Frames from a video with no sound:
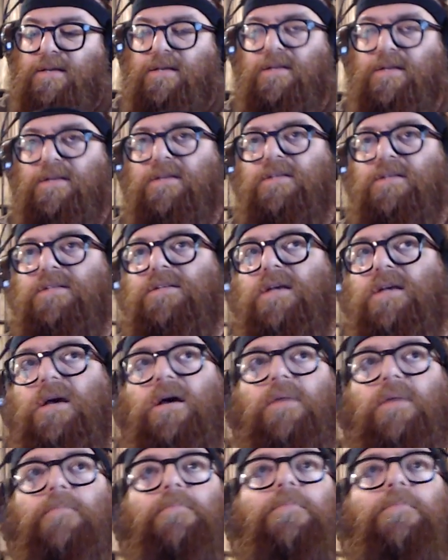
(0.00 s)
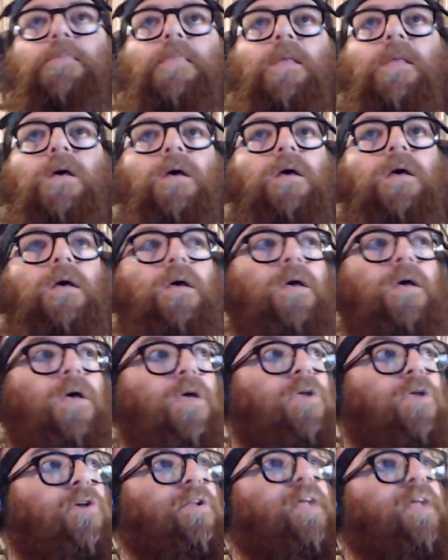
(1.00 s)
is...
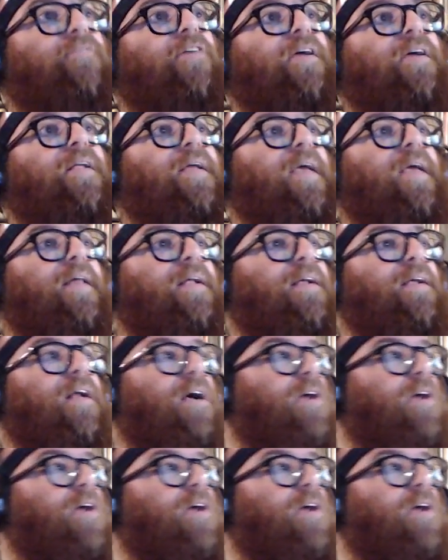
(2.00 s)
you're never going to get it